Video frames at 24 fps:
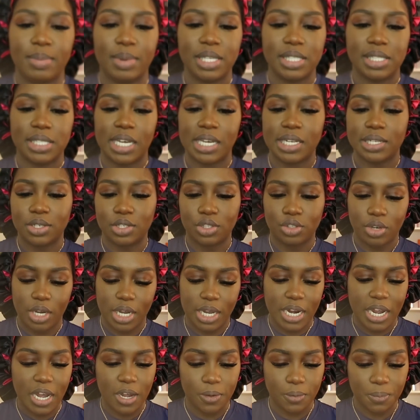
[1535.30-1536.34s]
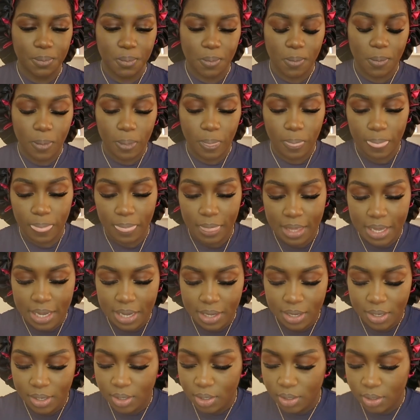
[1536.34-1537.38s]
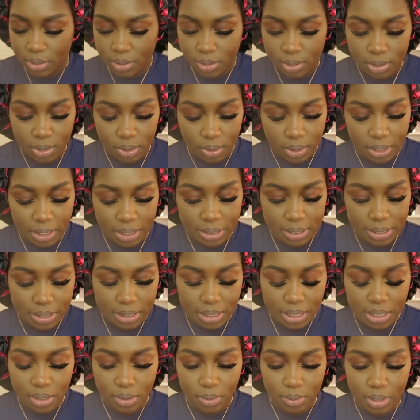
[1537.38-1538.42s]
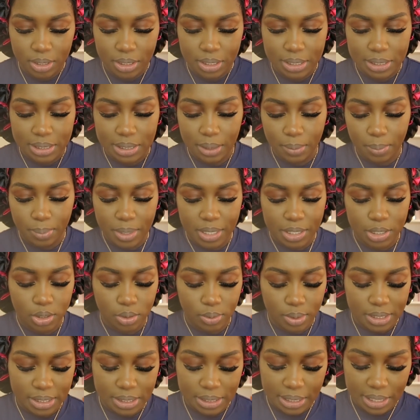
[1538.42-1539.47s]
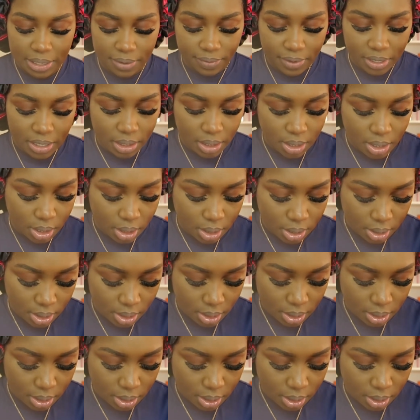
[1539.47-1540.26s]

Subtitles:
I'm excited to try it out. So let's see what this lip pencil is giving.